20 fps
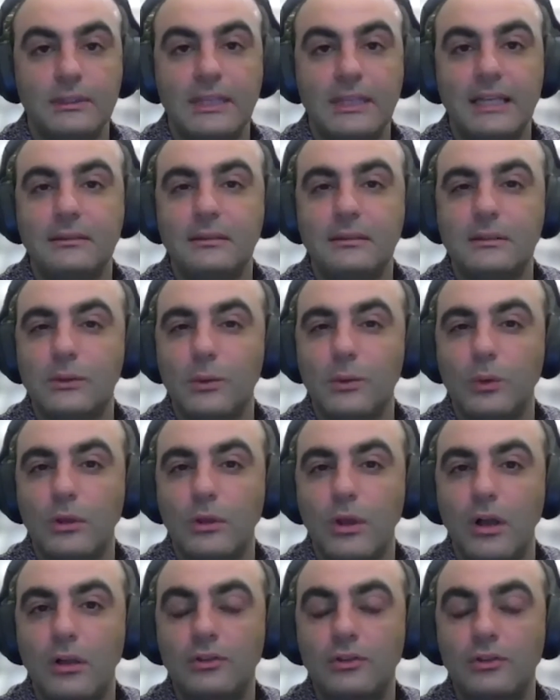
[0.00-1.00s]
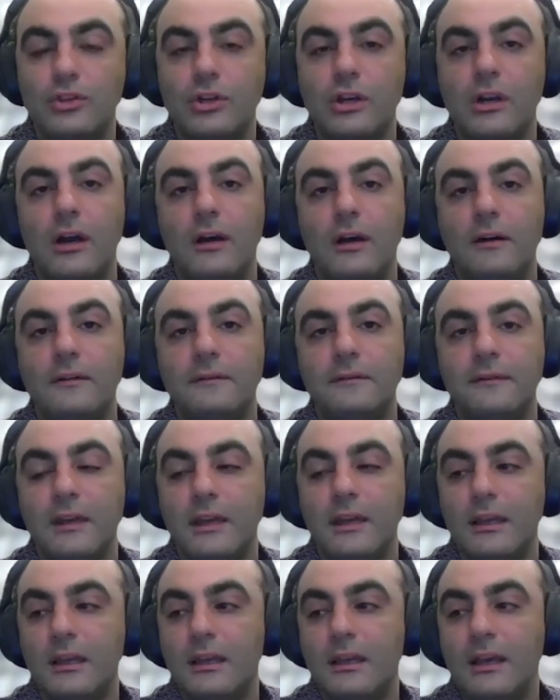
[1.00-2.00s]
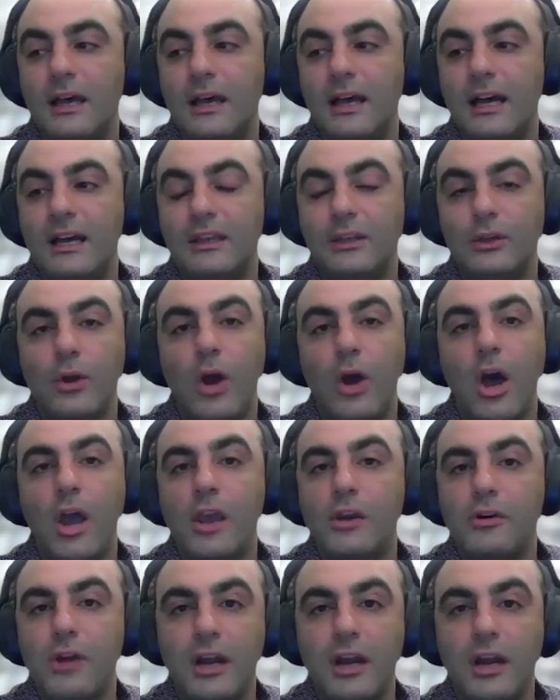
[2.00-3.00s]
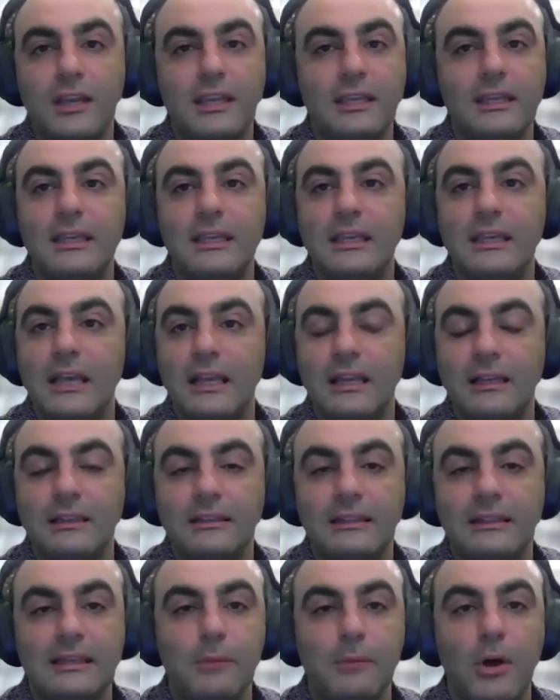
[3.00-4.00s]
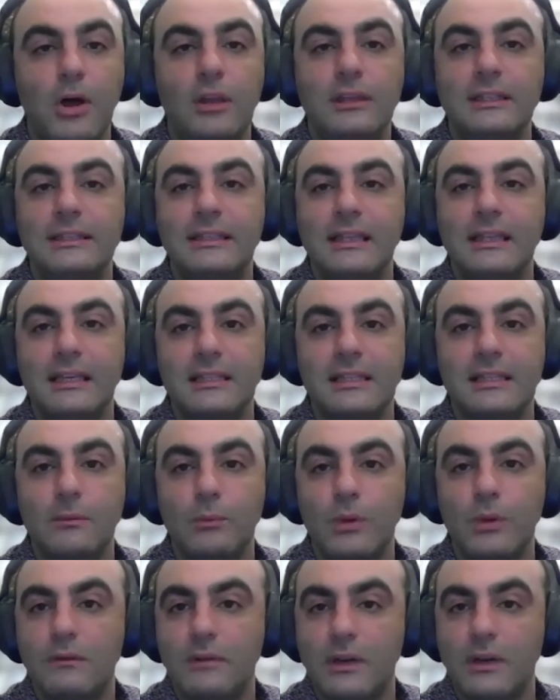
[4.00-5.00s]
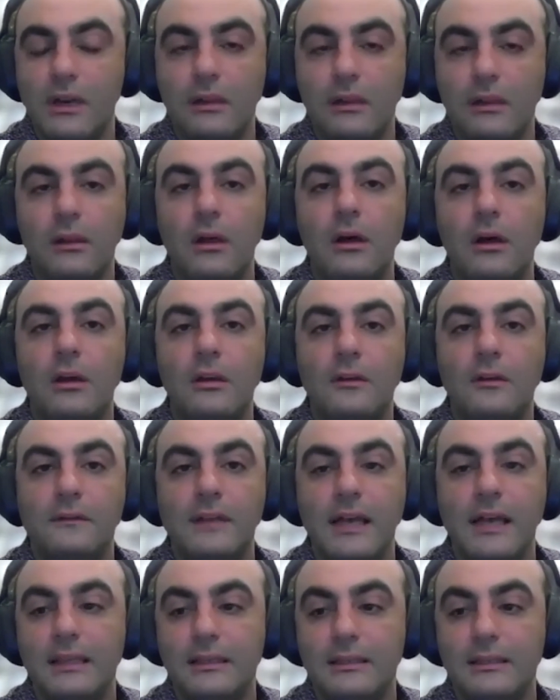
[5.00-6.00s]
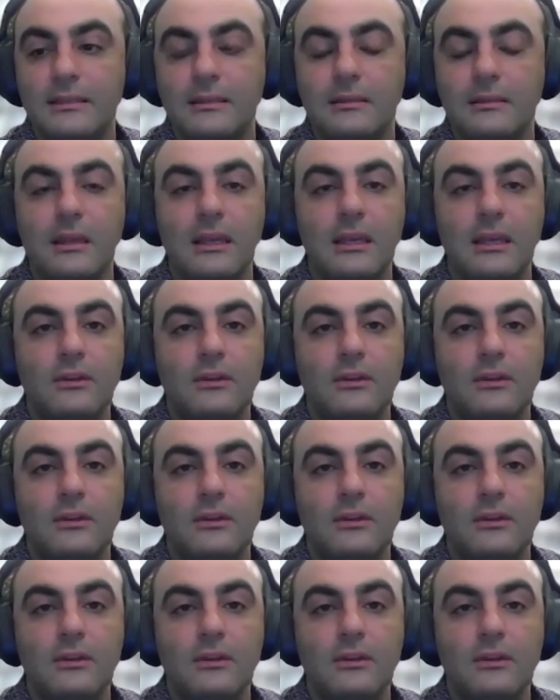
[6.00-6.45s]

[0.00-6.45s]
That whole culture of hierarchy and the politics and whatever, a lot of that is